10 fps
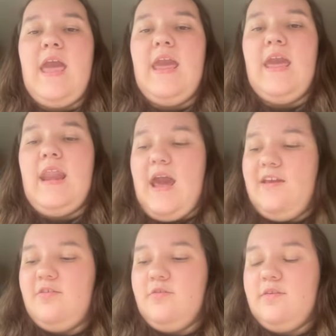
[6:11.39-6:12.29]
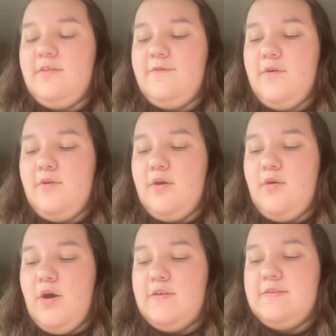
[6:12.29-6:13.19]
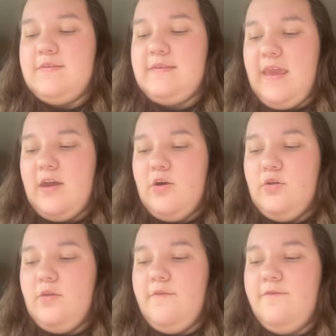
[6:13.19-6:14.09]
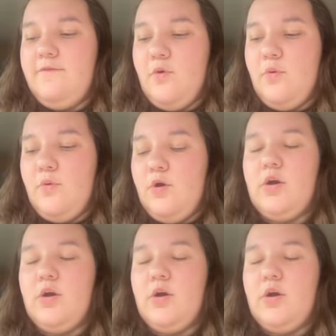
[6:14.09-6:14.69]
And I sold this photo on sale for